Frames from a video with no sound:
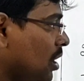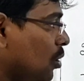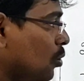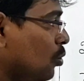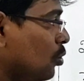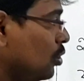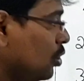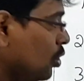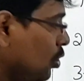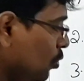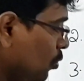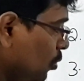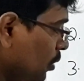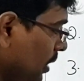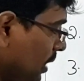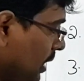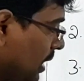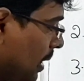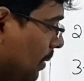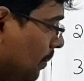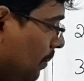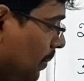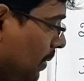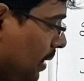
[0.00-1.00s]
How do
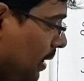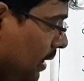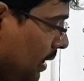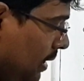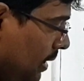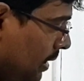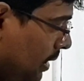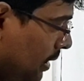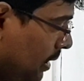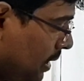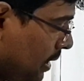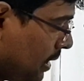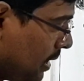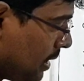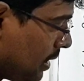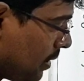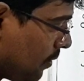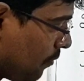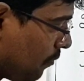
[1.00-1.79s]
we combine?